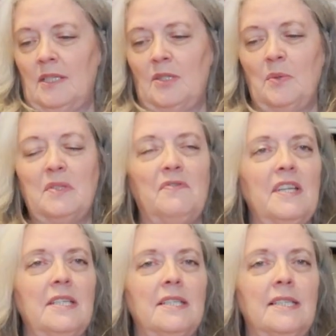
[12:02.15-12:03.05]
And so it's
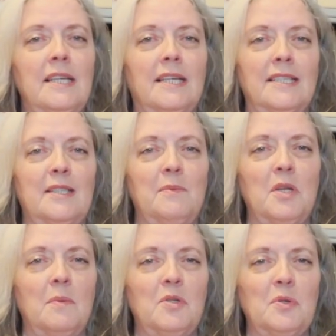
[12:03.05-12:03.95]
fun to see, because
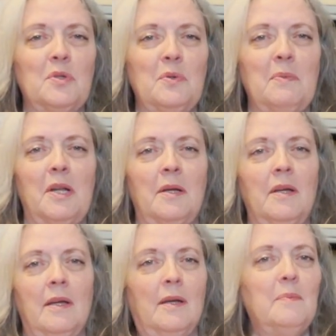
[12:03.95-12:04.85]
sometimes she'll do them on a
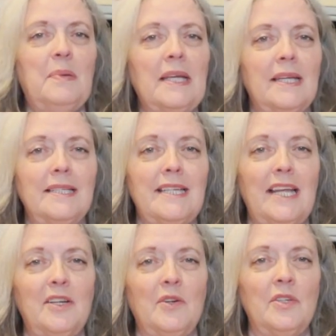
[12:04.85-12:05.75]
big
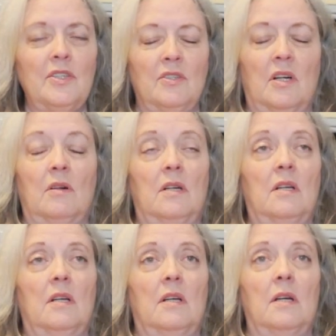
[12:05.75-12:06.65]
container and you'll go,
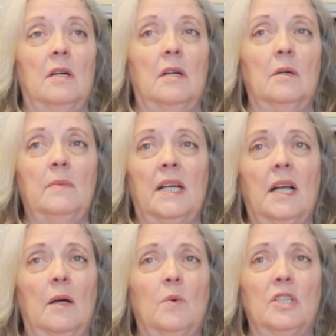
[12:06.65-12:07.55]
oh my
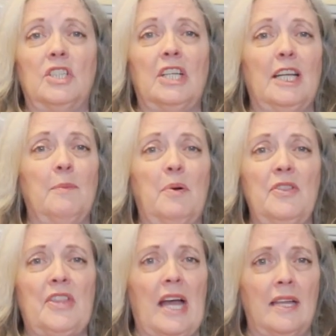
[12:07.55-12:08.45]
God, where's she gonna
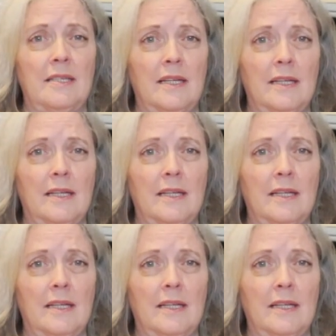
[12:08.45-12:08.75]
put that?